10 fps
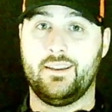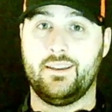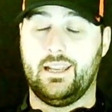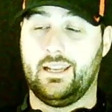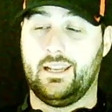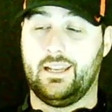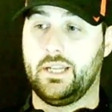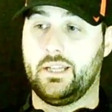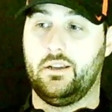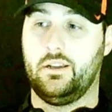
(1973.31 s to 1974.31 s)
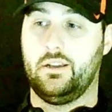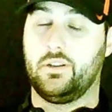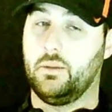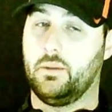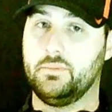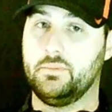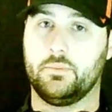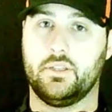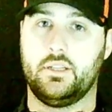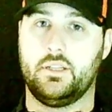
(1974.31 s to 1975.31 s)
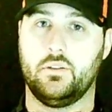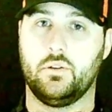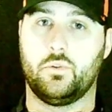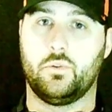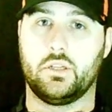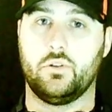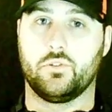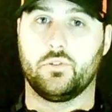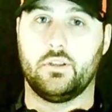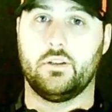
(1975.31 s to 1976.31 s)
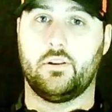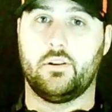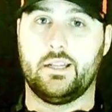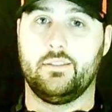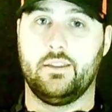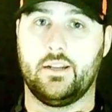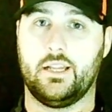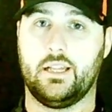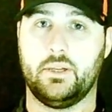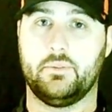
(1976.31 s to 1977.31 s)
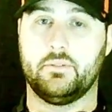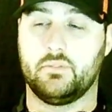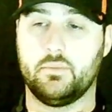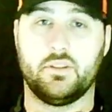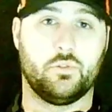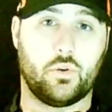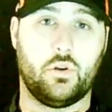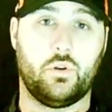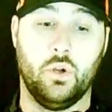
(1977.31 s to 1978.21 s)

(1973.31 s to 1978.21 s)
and everybody to go, okay, maybe something is going on with the culture there at Alabama. Something's wrong.